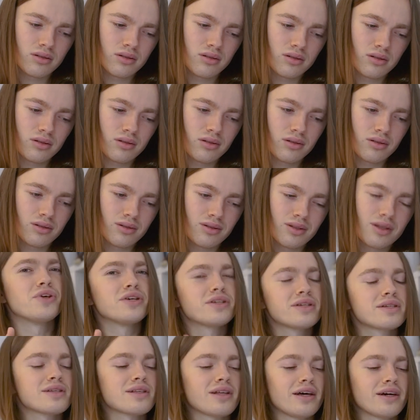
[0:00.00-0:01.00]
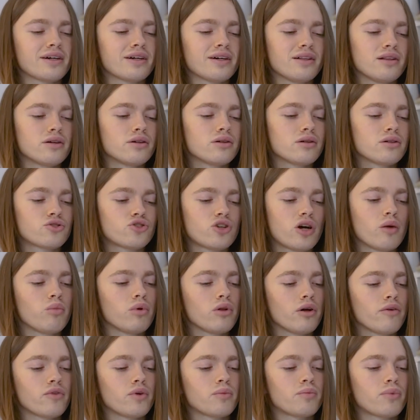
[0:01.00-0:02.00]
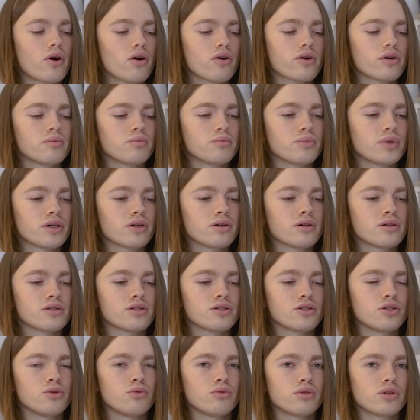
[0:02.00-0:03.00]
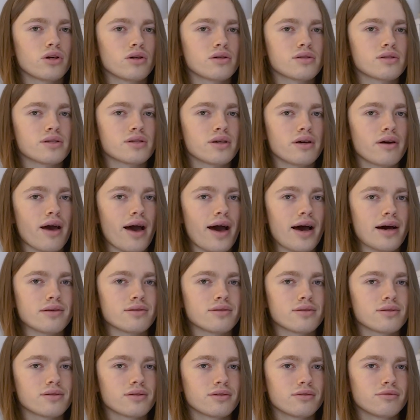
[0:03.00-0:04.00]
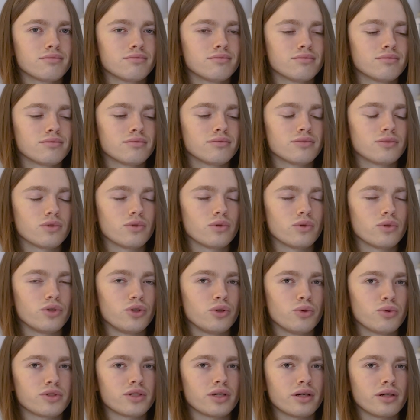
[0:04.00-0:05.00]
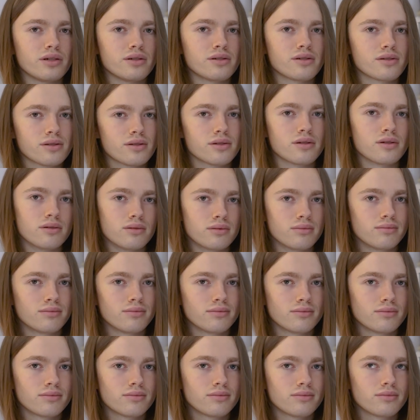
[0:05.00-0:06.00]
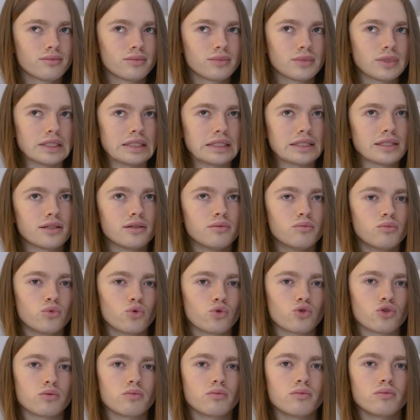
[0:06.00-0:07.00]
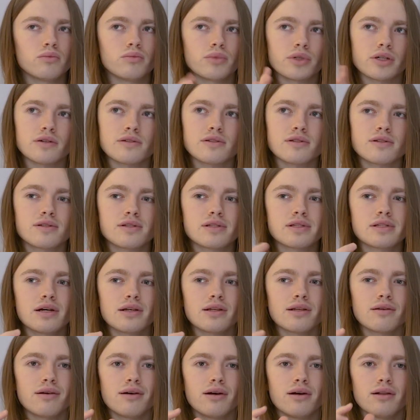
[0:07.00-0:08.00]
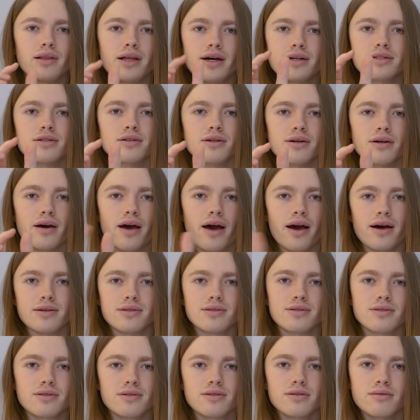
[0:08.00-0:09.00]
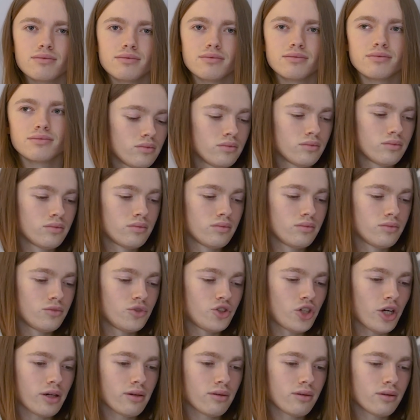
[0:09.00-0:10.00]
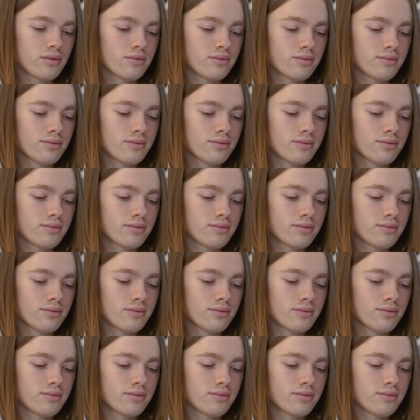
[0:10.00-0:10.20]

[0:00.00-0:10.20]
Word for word: S. This is like a little trouble of the program because you would not say S. You would say S. S můžem, because it's not a letter S. Check.